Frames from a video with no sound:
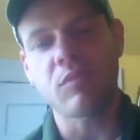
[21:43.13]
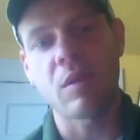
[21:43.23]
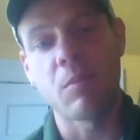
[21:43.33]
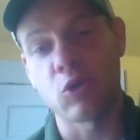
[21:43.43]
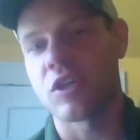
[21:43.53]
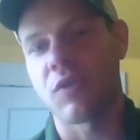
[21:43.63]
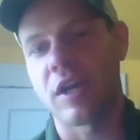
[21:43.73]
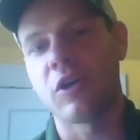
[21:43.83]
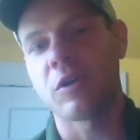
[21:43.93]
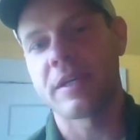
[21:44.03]
Mostly
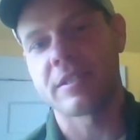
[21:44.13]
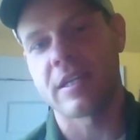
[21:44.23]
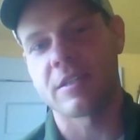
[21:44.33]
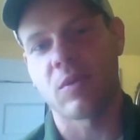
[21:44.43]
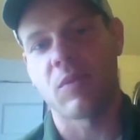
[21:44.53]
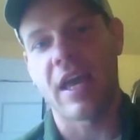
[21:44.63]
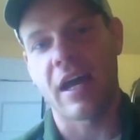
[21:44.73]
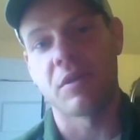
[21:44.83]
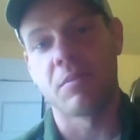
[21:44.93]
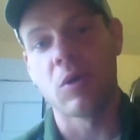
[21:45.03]
red oak because that's what we
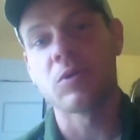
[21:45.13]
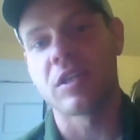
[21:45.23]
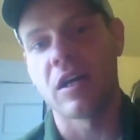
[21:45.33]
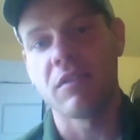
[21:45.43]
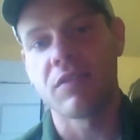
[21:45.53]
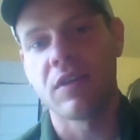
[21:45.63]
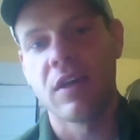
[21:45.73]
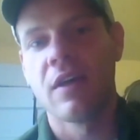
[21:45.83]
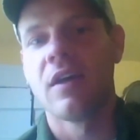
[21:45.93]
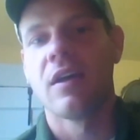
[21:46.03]
have the most of.
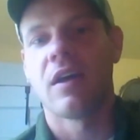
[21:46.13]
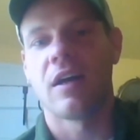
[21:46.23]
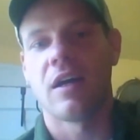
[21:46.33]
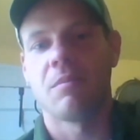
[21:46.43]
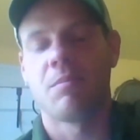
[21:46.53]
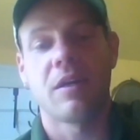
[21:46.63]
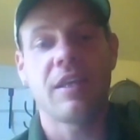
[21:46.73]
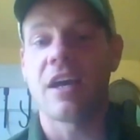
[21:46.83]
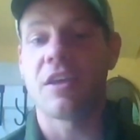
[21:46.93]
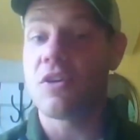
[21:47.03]
But
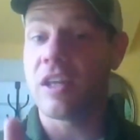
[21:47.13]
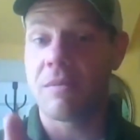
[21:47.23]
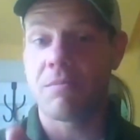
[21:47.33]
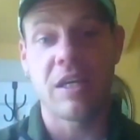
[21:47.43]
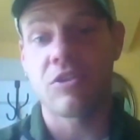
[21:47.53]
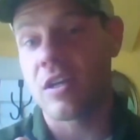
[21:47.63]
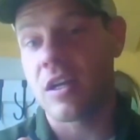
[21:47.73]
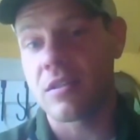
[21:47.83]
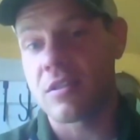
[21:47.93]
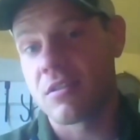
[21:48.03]
yeah, you can eat beech
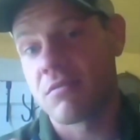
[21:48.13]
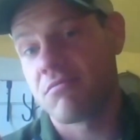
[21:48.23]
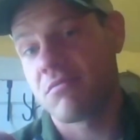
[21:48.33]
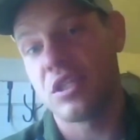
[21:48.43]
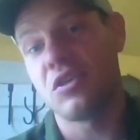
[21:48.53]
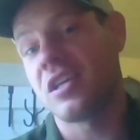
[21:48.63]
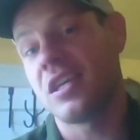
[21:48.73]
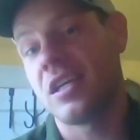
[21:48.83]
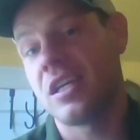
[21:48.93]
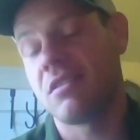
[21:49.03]
nuts. You can
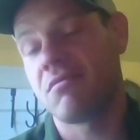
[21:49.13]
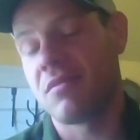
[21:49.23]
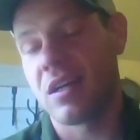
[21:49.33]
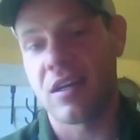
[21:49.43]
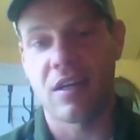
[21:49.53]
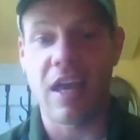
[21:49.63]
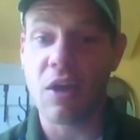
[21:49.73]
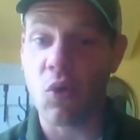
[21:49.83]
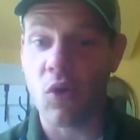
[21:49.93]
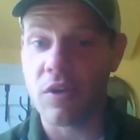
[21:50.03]
eat
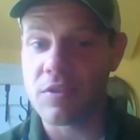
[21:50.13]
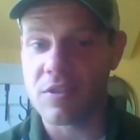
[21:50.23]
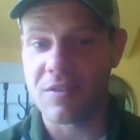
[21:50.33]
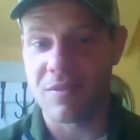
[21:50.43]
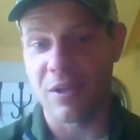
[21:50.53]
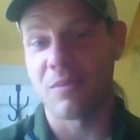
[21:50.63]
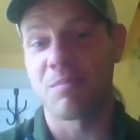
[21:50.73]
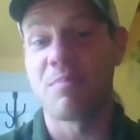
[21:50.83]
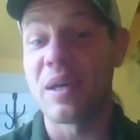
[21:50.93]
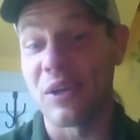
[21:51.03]
acorns. They're
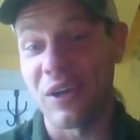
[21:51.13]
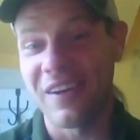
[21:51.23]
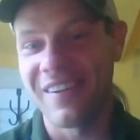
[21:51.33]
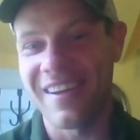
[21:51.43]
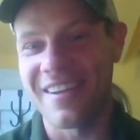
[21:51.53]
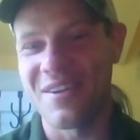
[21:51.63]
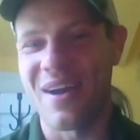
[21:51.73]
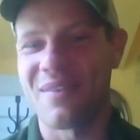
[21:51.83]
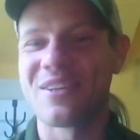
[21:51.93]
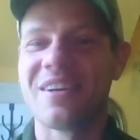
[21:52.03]
bitter, and you
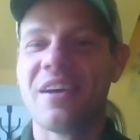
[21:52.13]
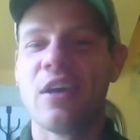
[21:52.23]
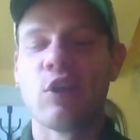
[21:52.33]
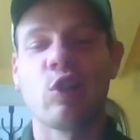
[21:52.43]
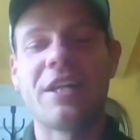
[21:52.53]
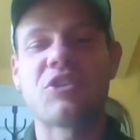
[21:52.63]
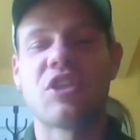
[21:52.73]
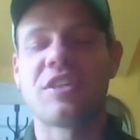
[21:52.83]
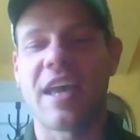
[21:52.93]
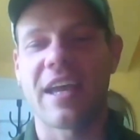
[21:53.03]
have to leach
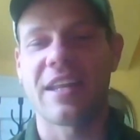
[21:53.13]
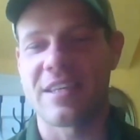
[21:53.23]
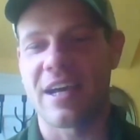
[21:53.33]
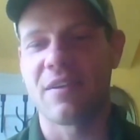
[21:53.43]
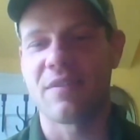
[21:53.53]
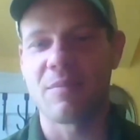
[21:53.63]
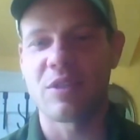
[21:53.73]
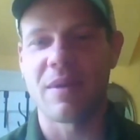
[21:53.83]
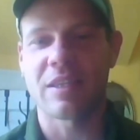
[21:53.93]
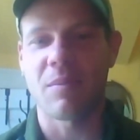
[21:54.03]
the tannins out of them
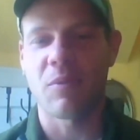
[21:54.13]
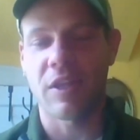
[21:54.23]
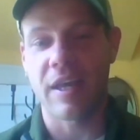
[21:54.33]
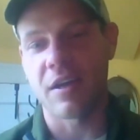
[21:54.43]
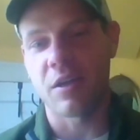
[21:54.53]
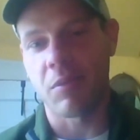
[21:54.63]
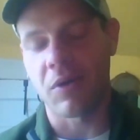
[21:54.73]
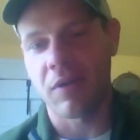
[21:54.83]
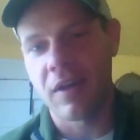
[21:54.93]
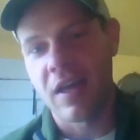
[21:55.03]
to make them really
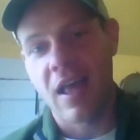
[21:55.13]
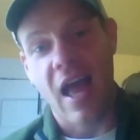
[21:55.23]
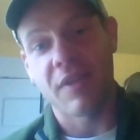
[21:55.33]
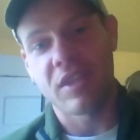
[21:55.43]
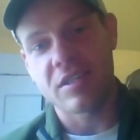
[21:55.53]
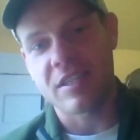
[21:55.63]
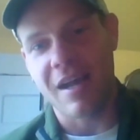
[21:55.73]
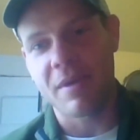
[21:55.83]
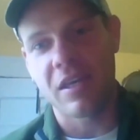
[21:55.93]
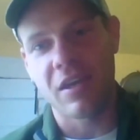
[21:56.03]
edible. At this
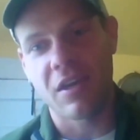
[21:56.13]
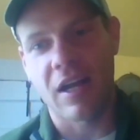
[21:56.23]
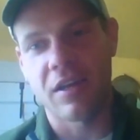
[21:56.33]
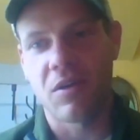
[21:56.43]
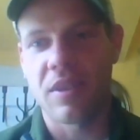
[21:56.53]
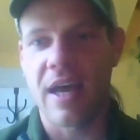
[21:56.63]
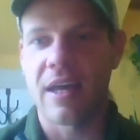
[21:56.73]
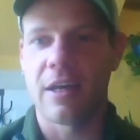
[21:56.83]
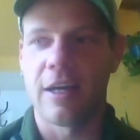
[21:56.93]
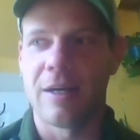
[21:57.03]
time of year, I know
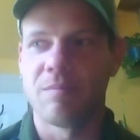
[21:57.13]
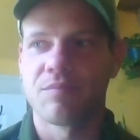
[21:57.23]
that